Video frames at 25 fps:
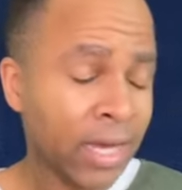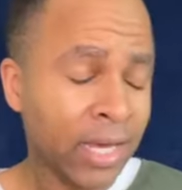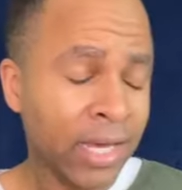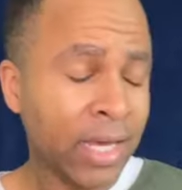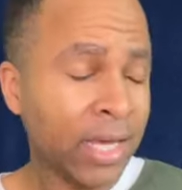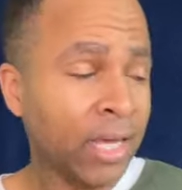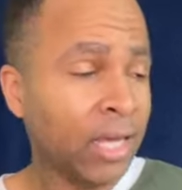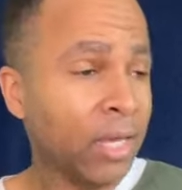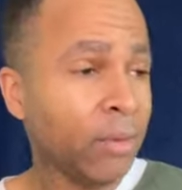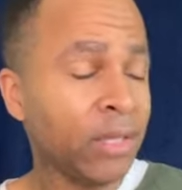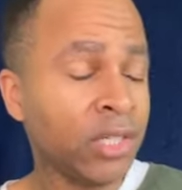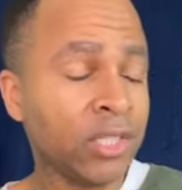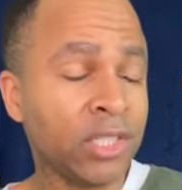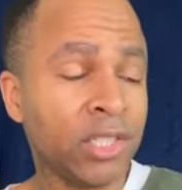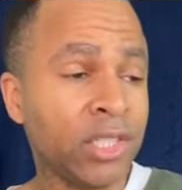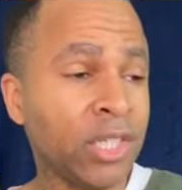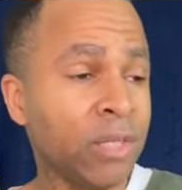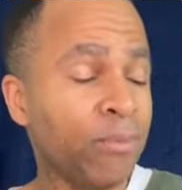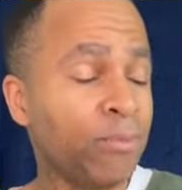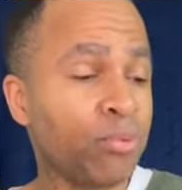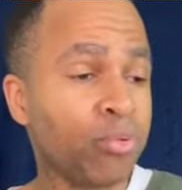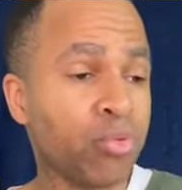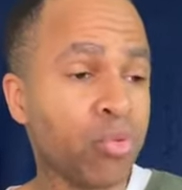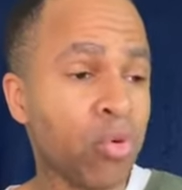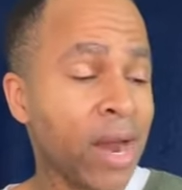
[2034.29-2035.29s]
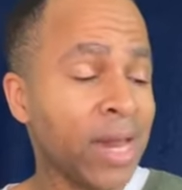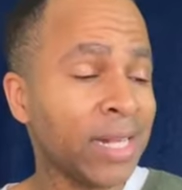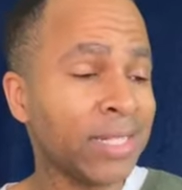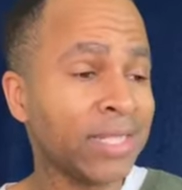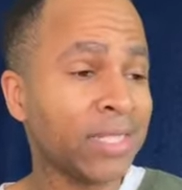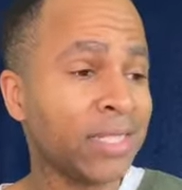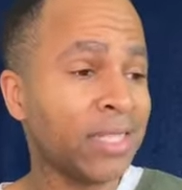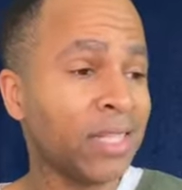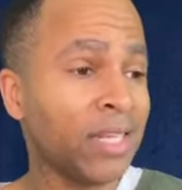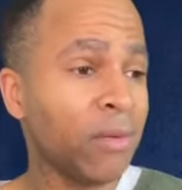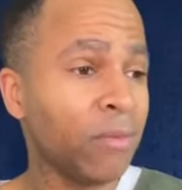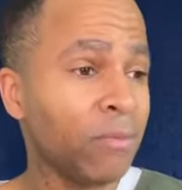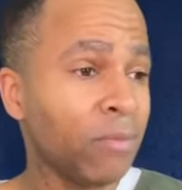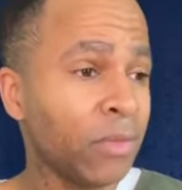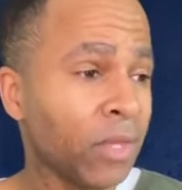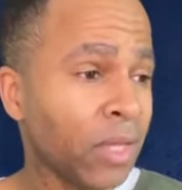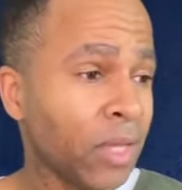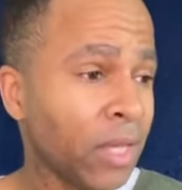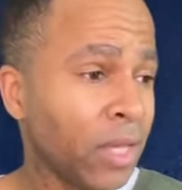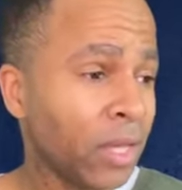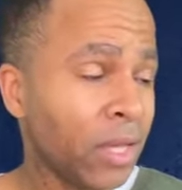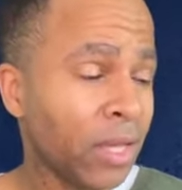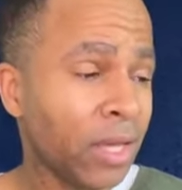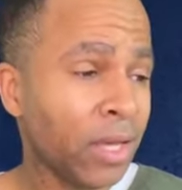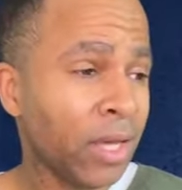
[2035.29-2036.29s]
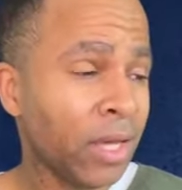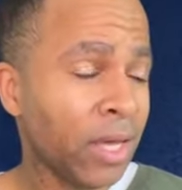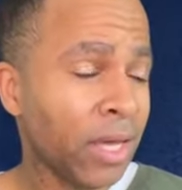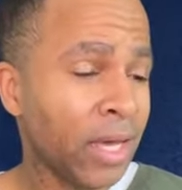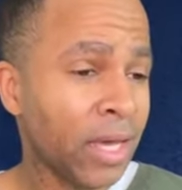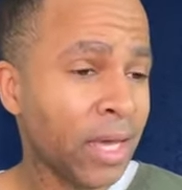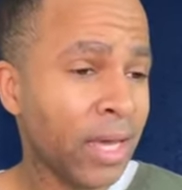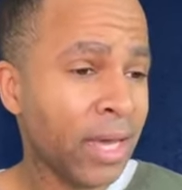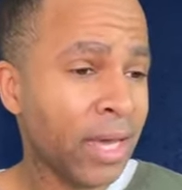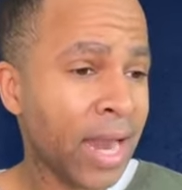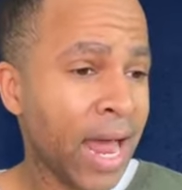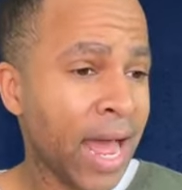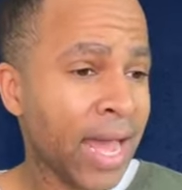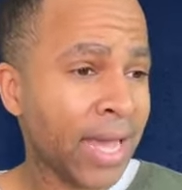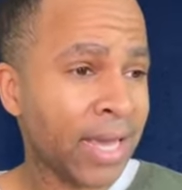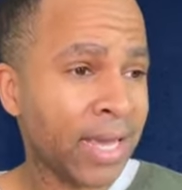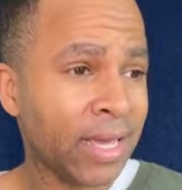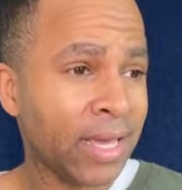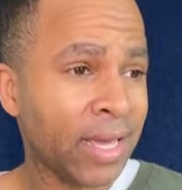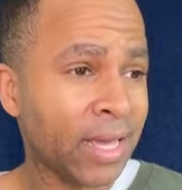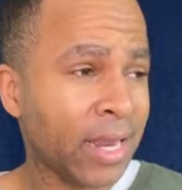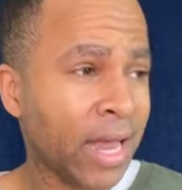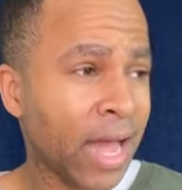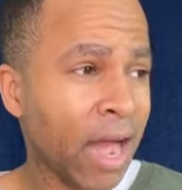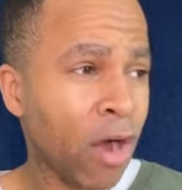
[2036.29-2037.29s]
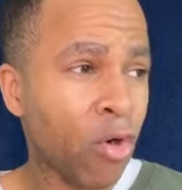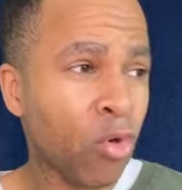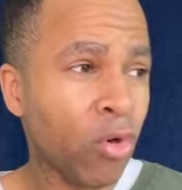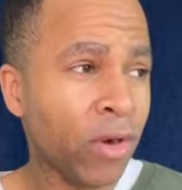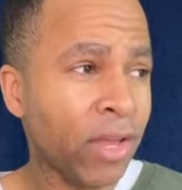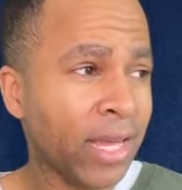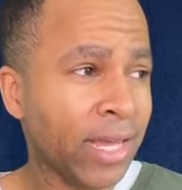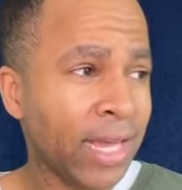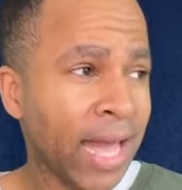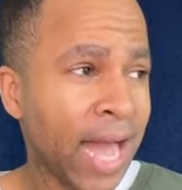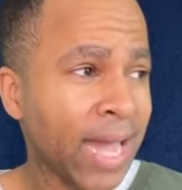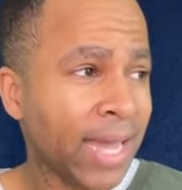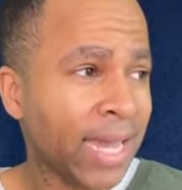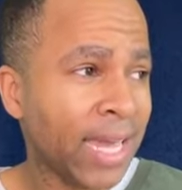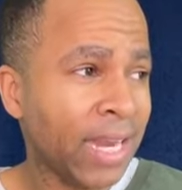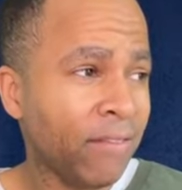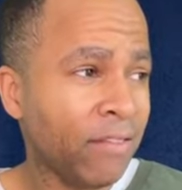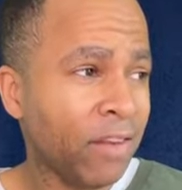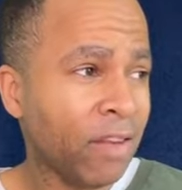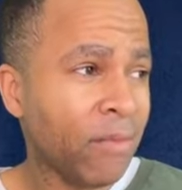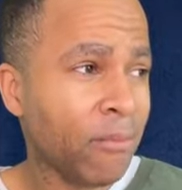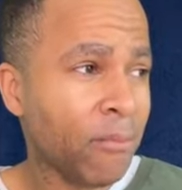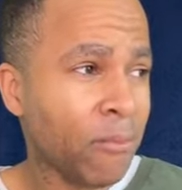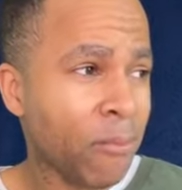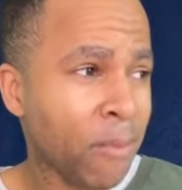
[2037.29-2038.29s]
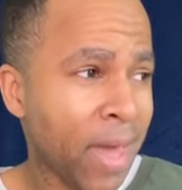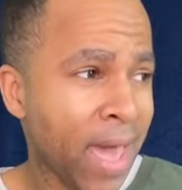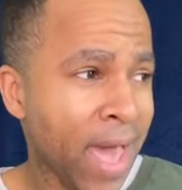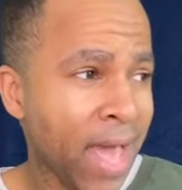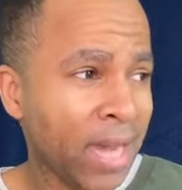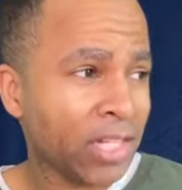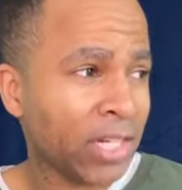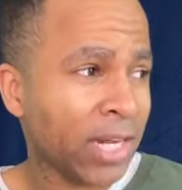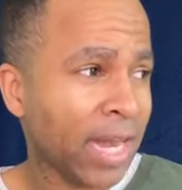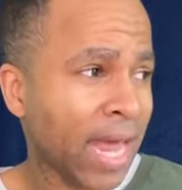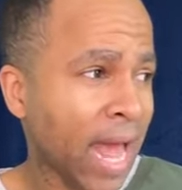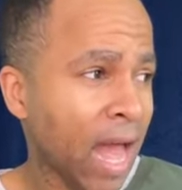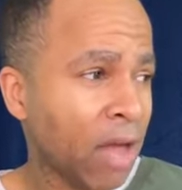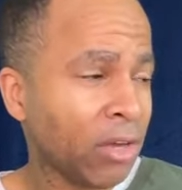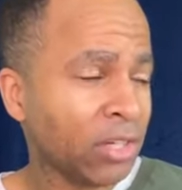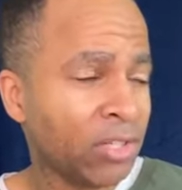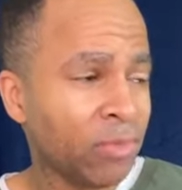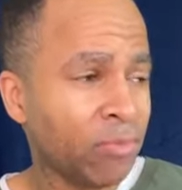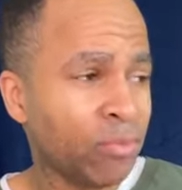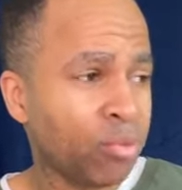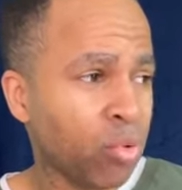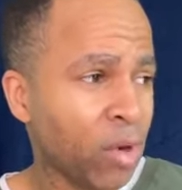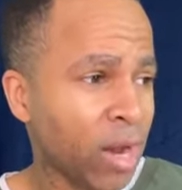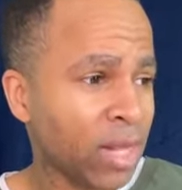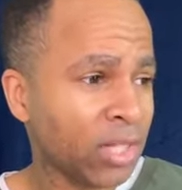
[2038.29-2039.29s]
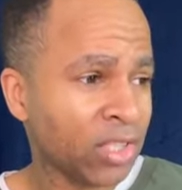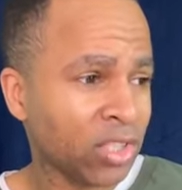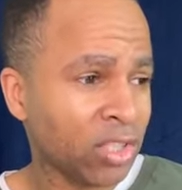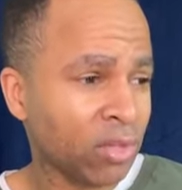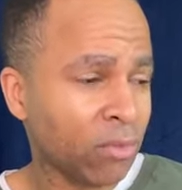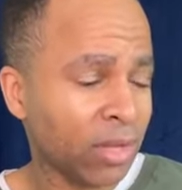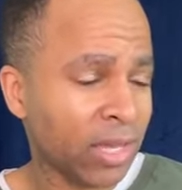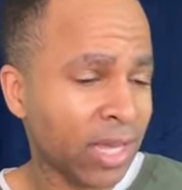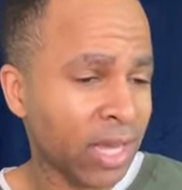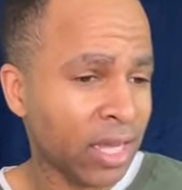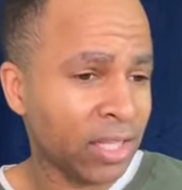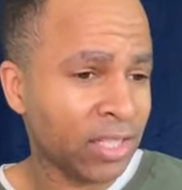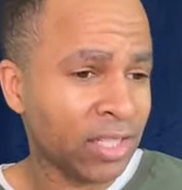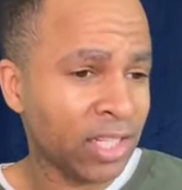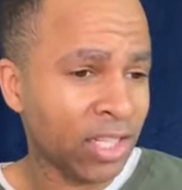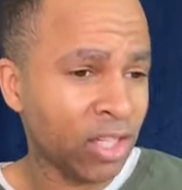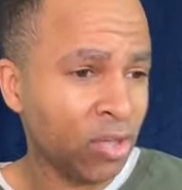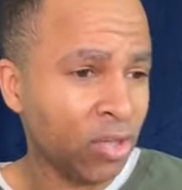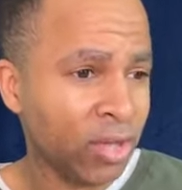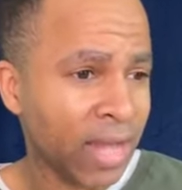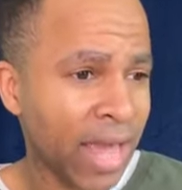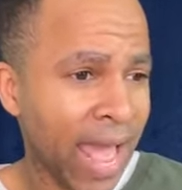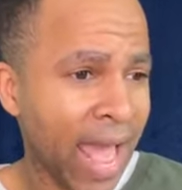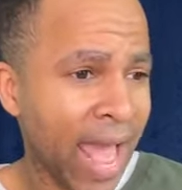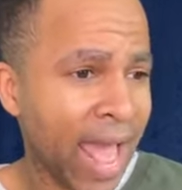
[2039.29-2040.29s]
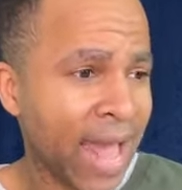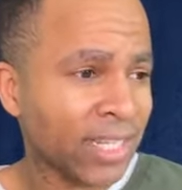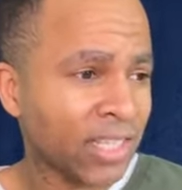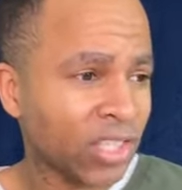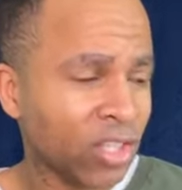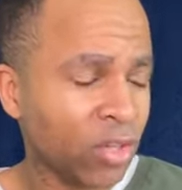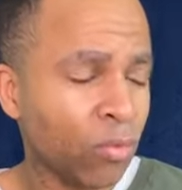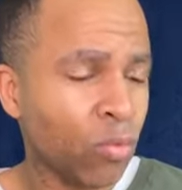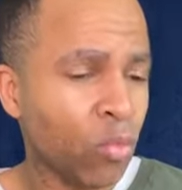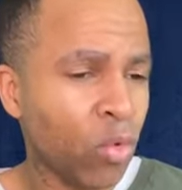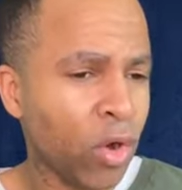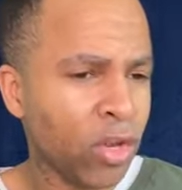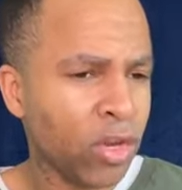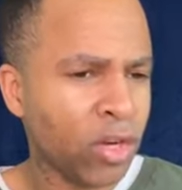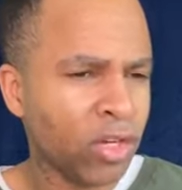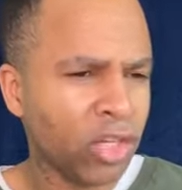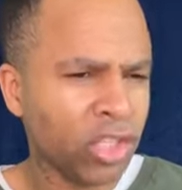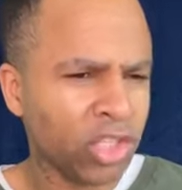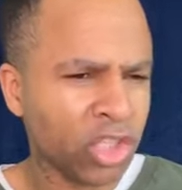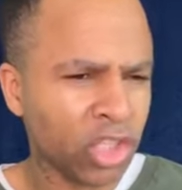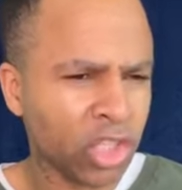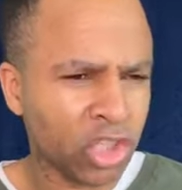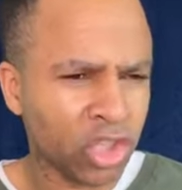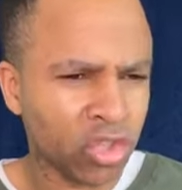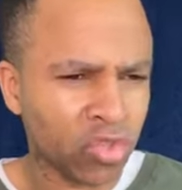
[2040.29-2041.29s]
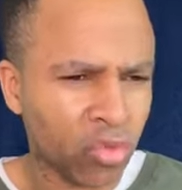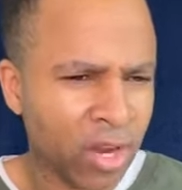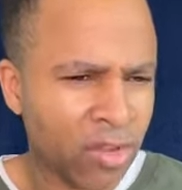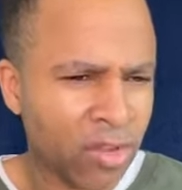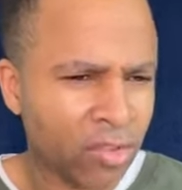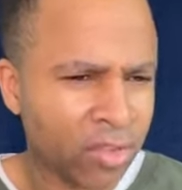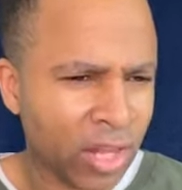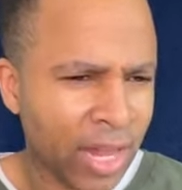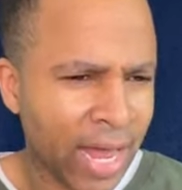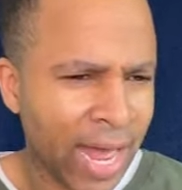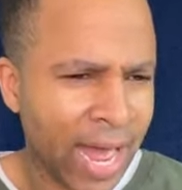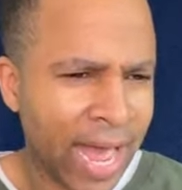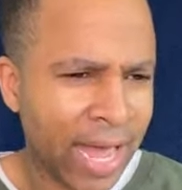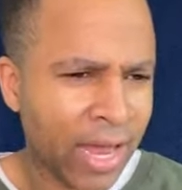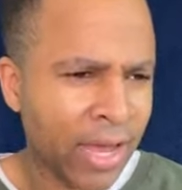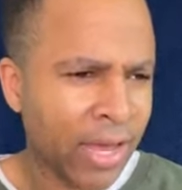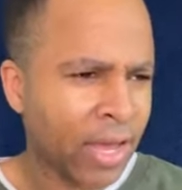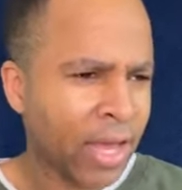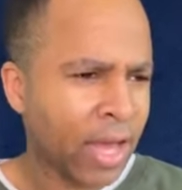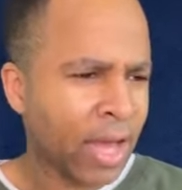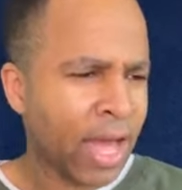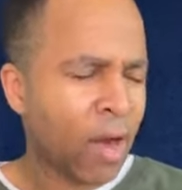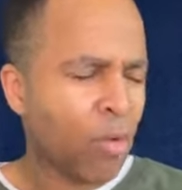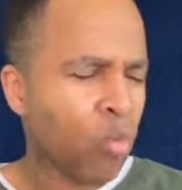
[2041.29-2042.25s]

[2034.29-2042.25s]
He she pressed him, and I can't I only I can't even imagine how she pressed him. Continued to ask him, "Where does your strength lie?